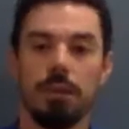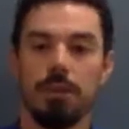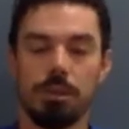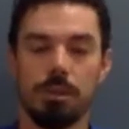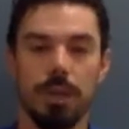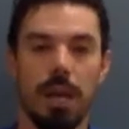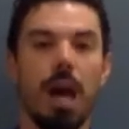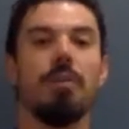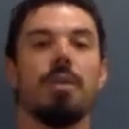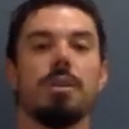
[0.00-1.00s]
This should be
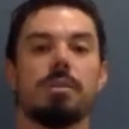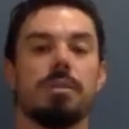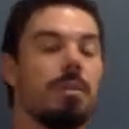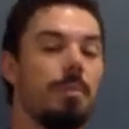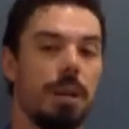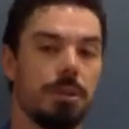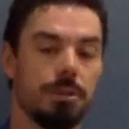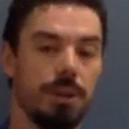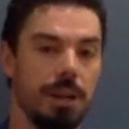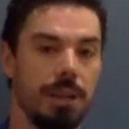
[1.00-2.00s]
obvious. The
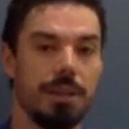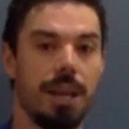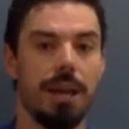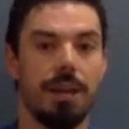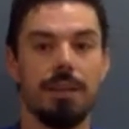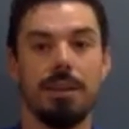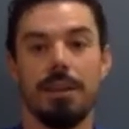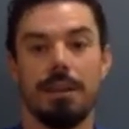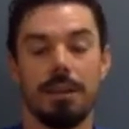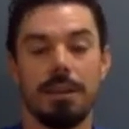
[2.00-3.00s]
Mediterranean diet
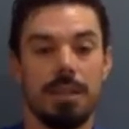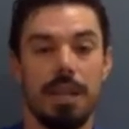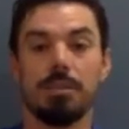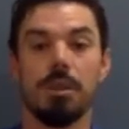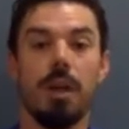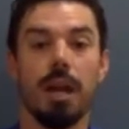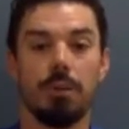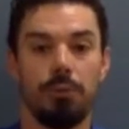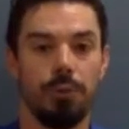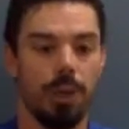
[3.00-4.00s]
contains a lot
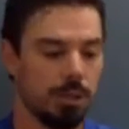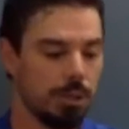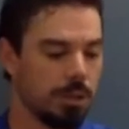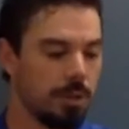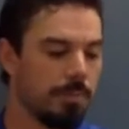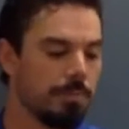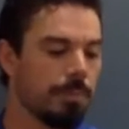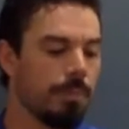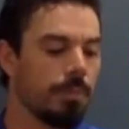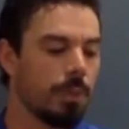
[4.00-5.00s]
of fish.
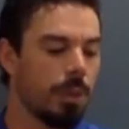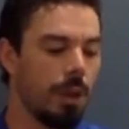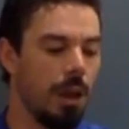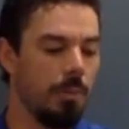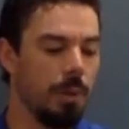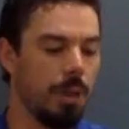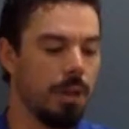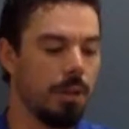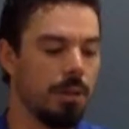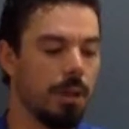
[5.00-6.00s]

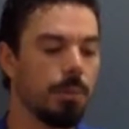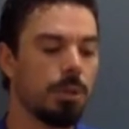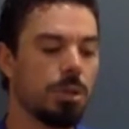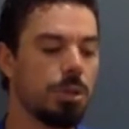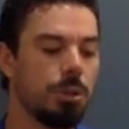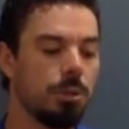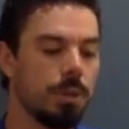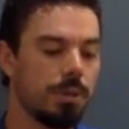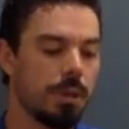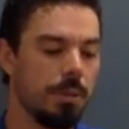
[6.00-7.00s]
Number two
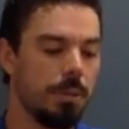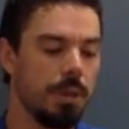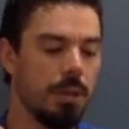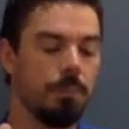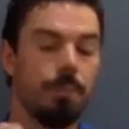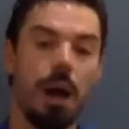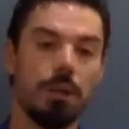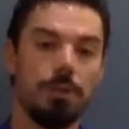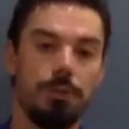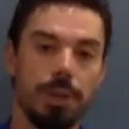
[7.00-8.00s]
is going to be
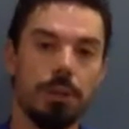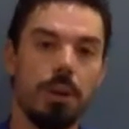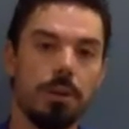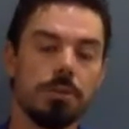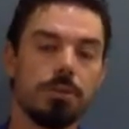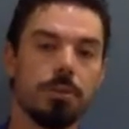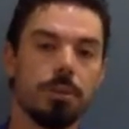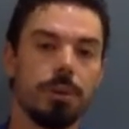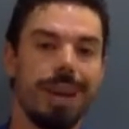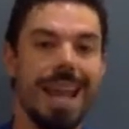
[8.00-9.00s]
polyphenols
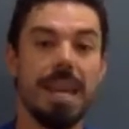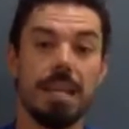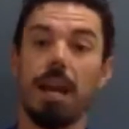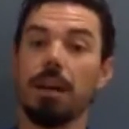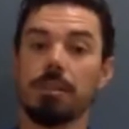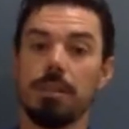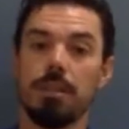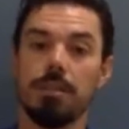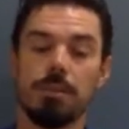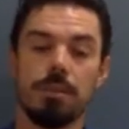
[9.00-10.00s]
or
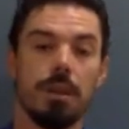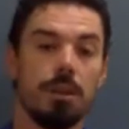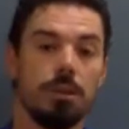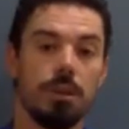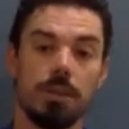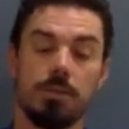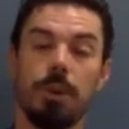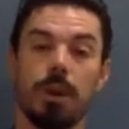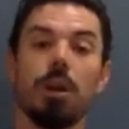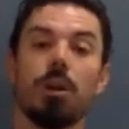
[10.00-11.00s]
antioxidants. You guys have
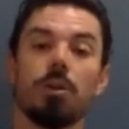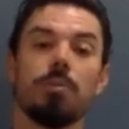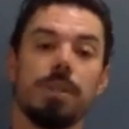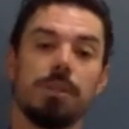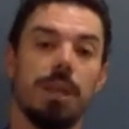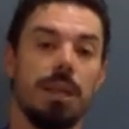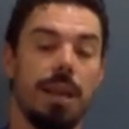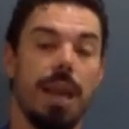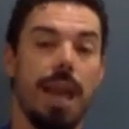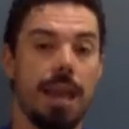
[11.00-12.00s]
probably heard me
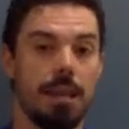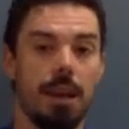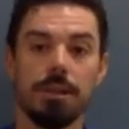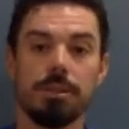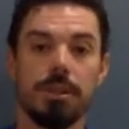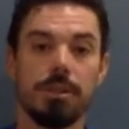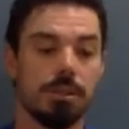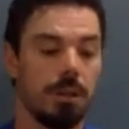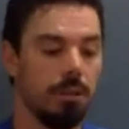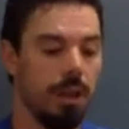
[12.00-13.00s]
say
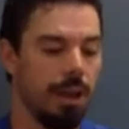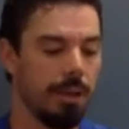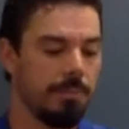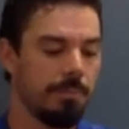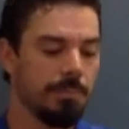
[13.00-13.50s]
antioxidants a lot,